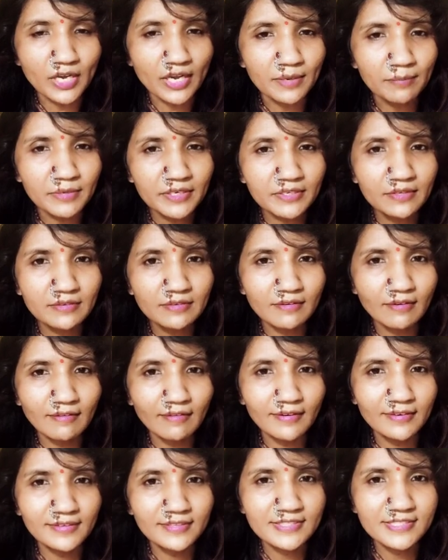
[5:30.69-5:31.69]
I mean,
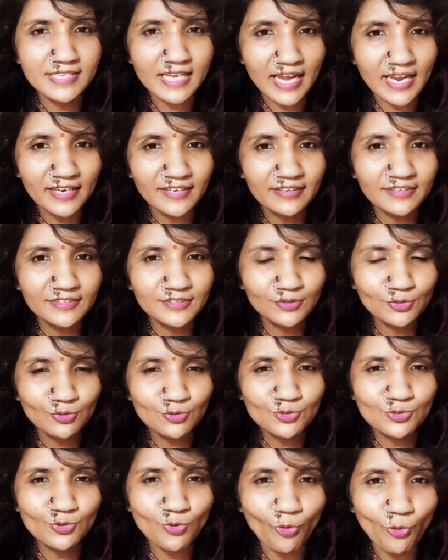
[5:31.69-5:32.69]
designed in
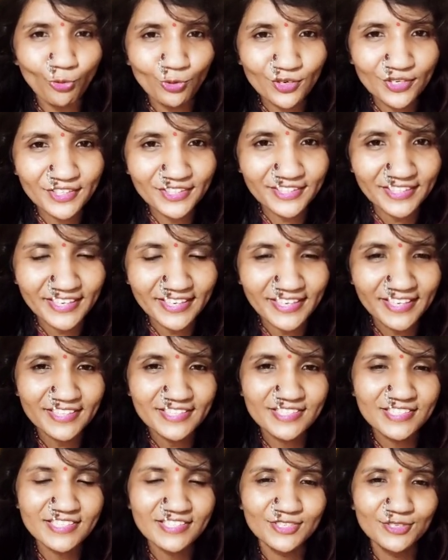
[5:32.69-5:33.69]
those olden
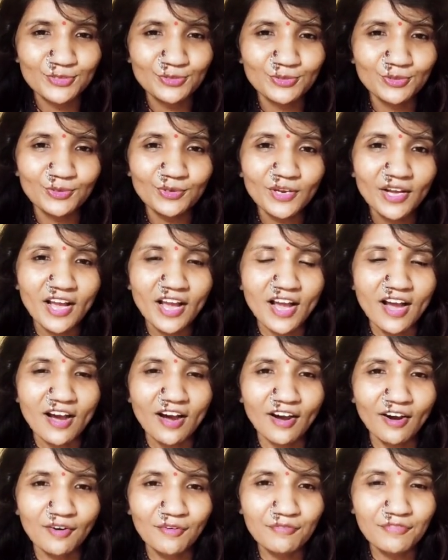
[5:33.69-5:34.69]
days,
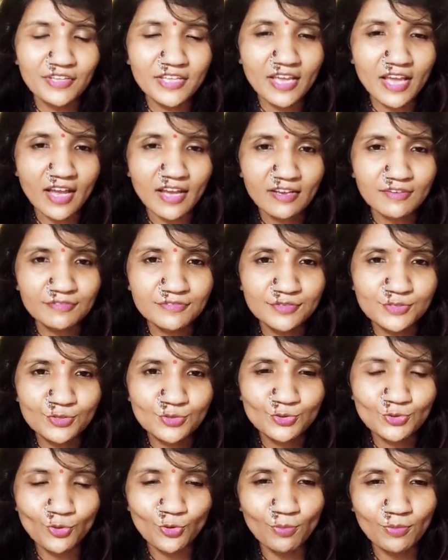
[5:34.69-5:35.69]
we have
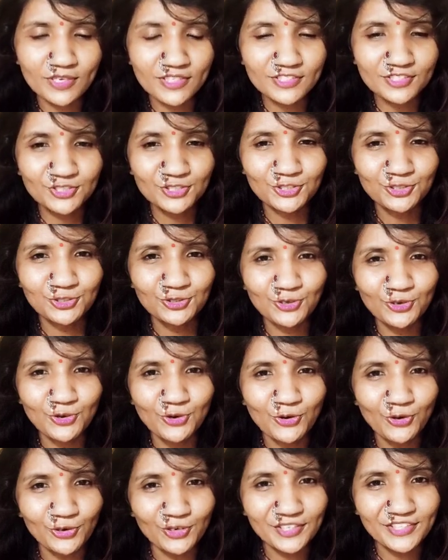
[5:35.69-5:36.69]
so much
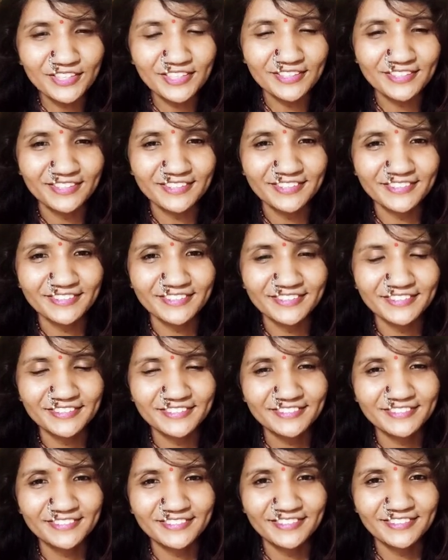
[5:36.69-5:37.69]
good
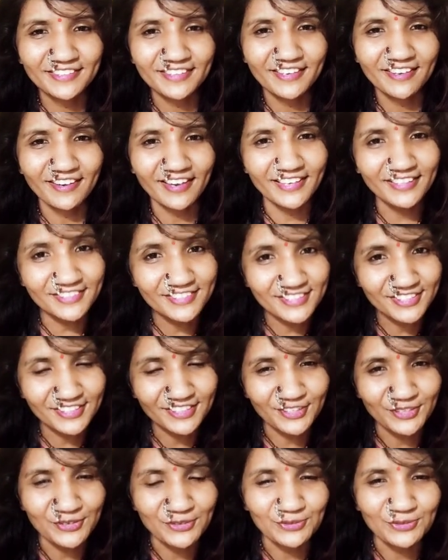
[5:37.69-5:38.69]

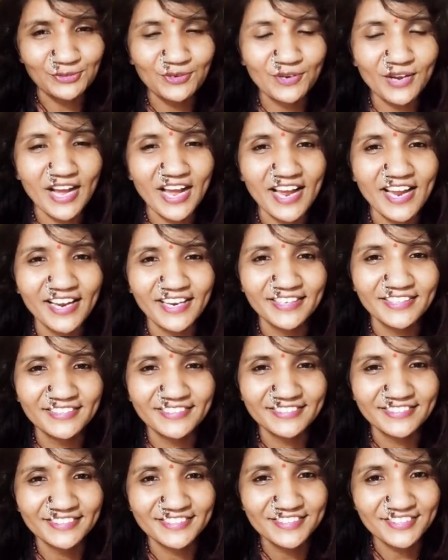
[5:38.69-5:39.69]
culture,
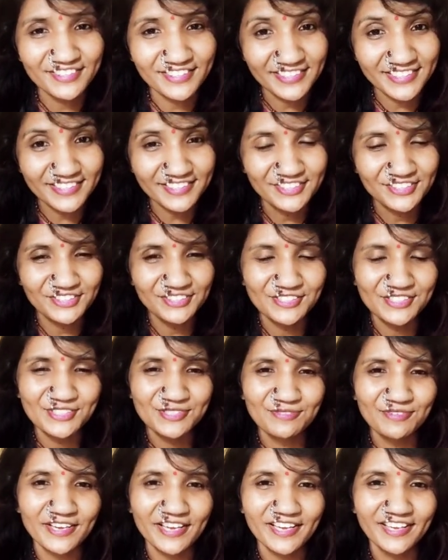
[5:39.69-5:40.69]
and
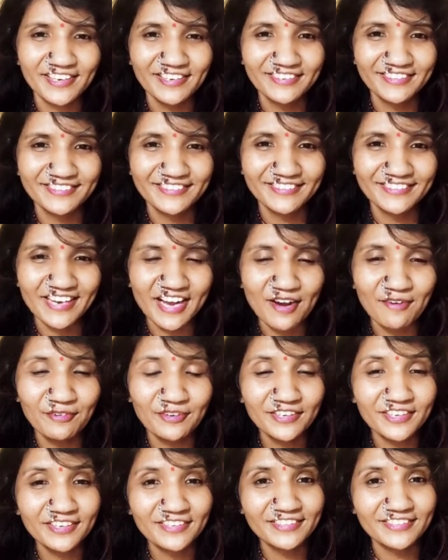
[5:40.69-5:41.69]
traditions where
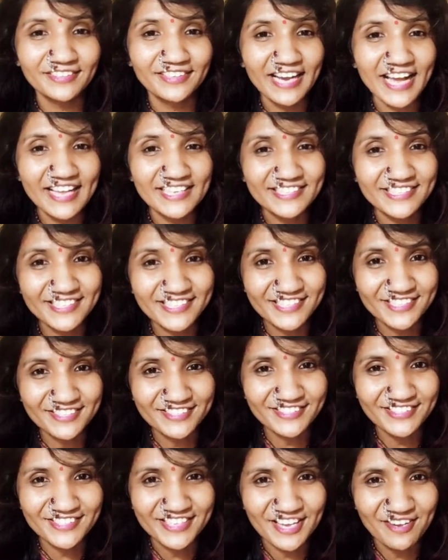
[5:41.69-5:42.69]
our
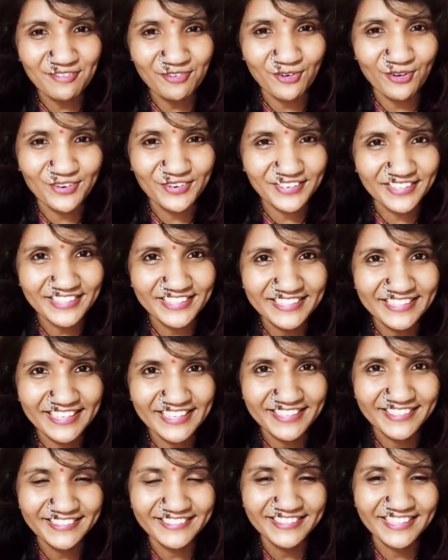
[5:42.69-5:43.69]
ancestors have already
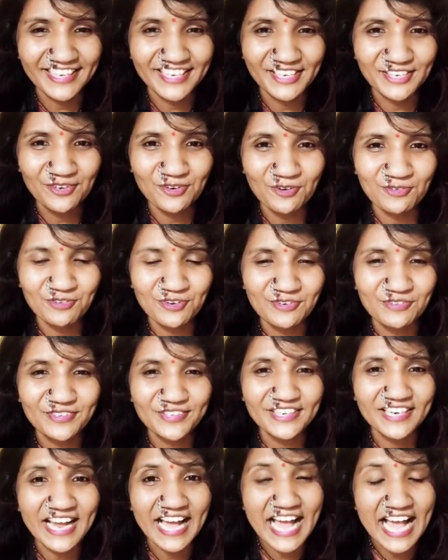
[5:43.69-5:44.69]
taken care of
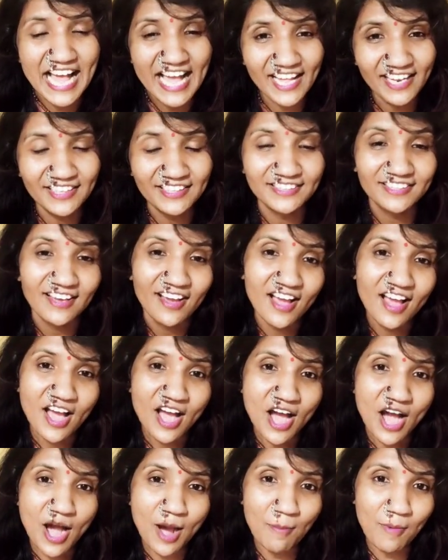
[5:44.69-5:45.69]
our health,
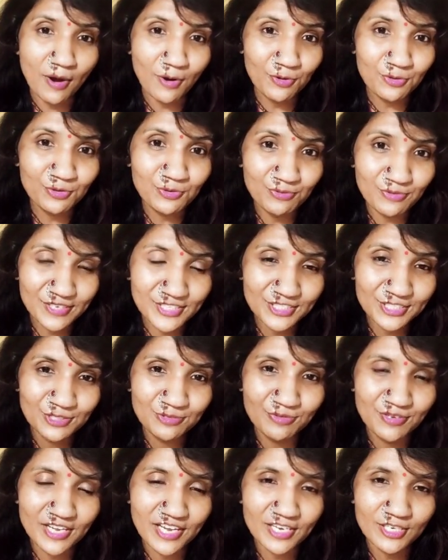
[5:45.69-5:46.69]
about
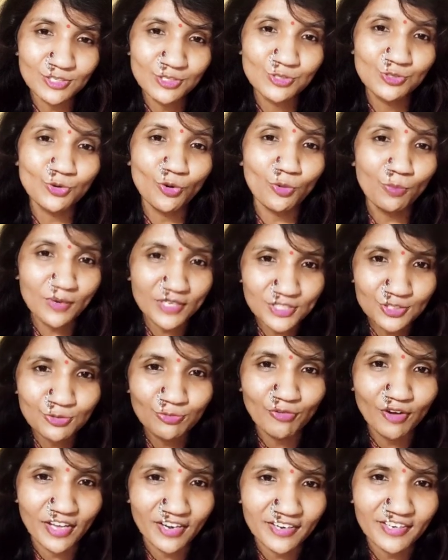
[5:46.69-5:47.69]
which we are so much
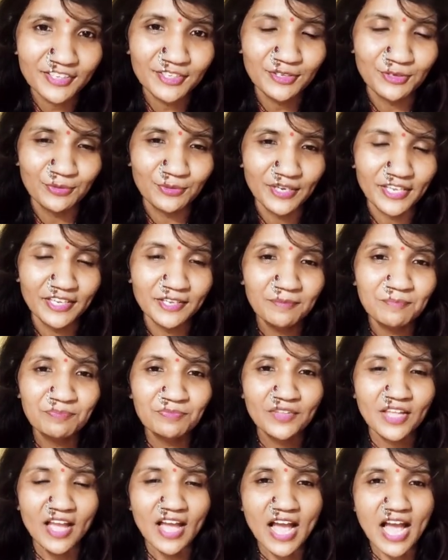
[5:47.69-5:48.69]
worried today.
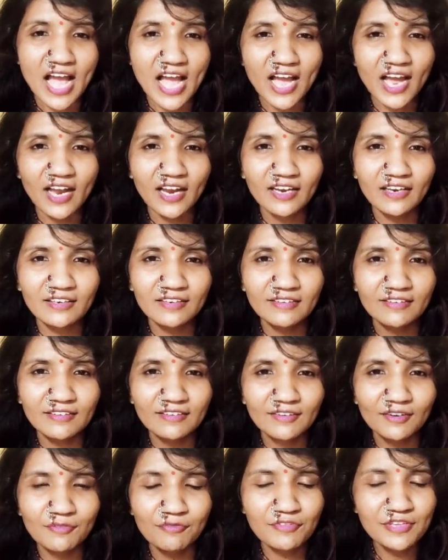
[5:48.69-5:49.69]
And
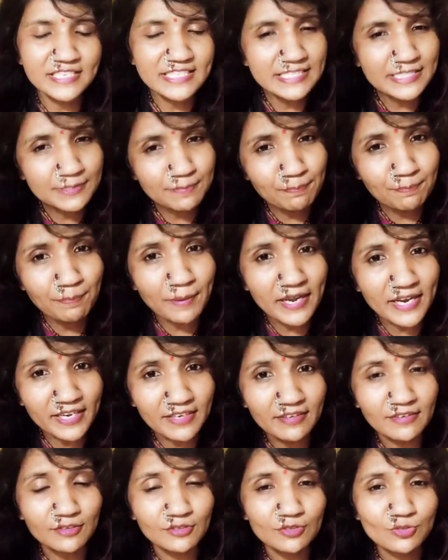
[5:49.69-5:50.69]
we
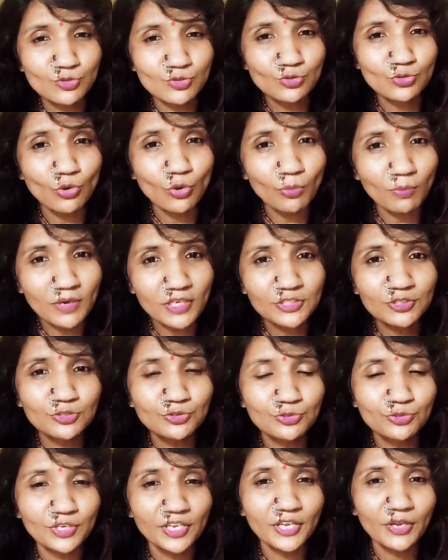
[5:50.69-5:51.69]
spend so much
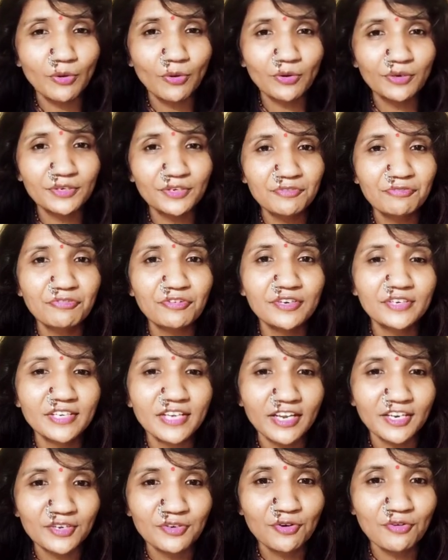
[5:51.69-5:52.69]
today on different
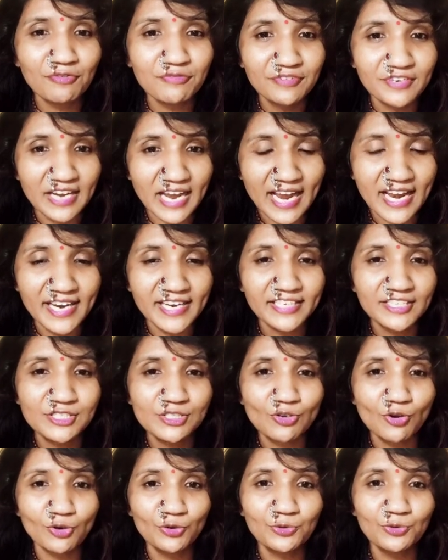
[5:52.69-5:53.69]
kind of
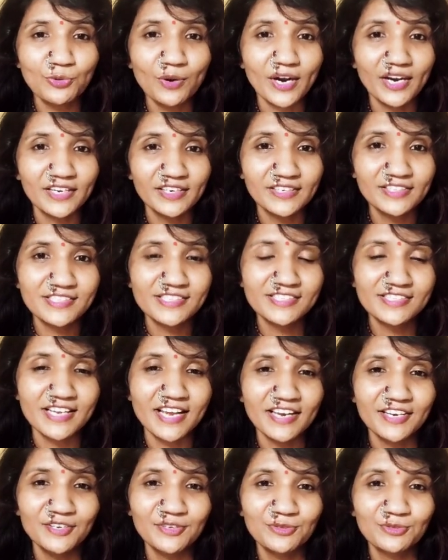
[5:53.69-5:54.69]
diets, or to
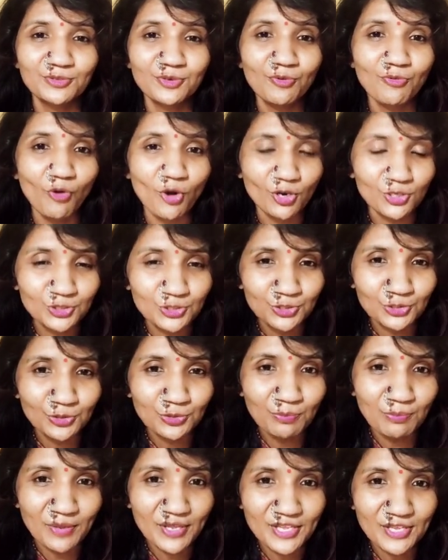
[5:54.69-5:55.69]
understand what
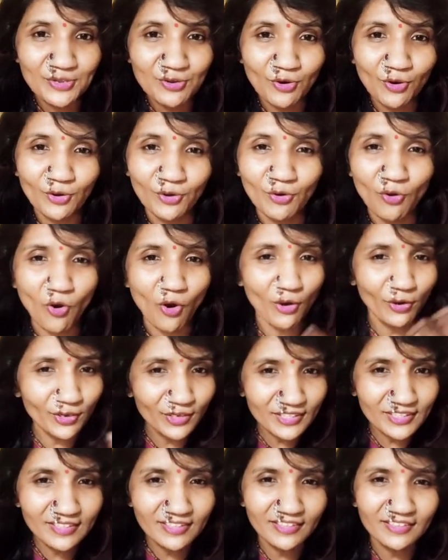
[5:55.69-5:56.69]
should be your
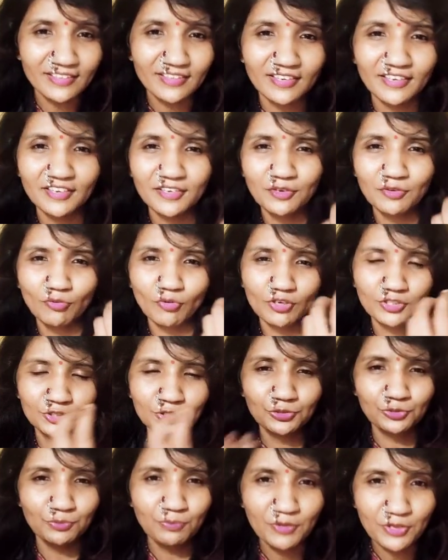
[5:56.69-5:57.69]
oil content, what
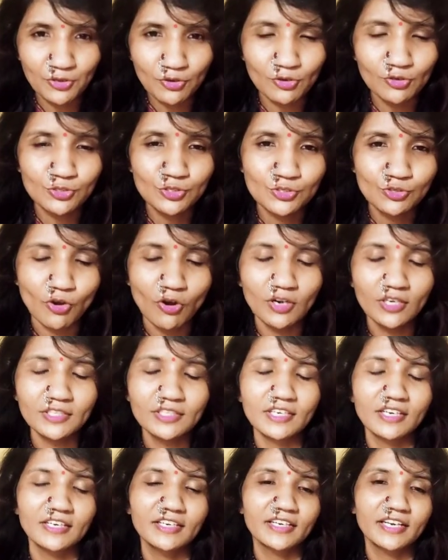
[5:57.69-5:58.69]
should be your salt
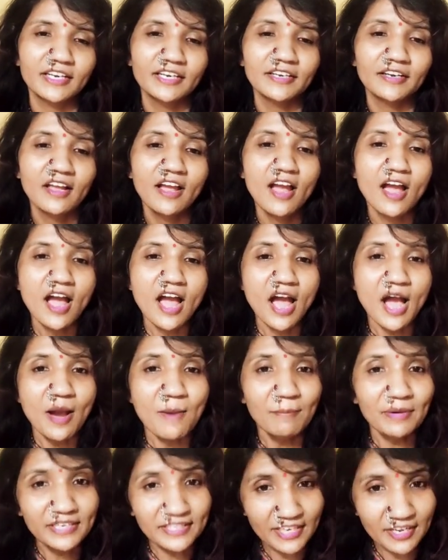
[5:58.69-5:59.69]
content.
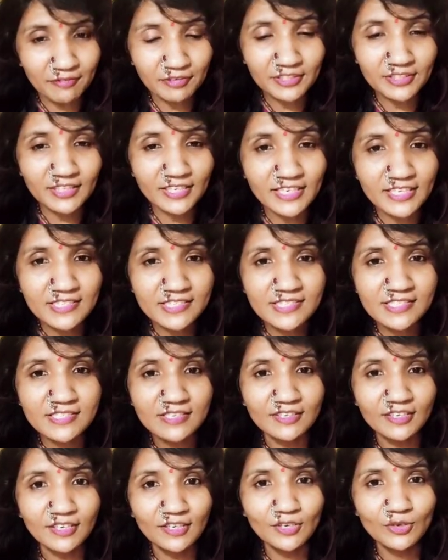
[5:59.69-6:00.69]
But nevertheless,
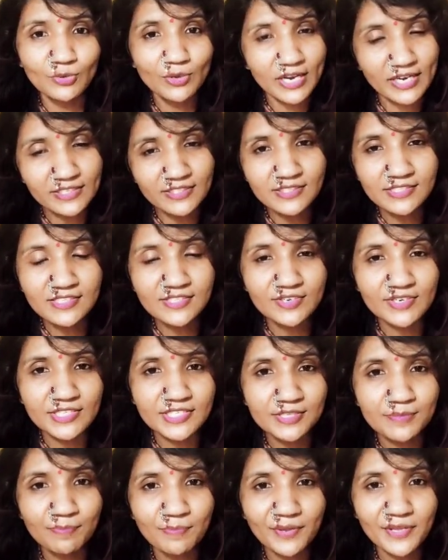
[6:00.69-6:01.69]
look at this
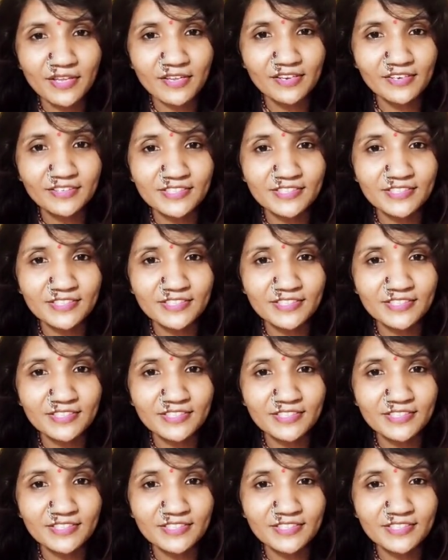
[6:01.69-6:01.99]
recipe.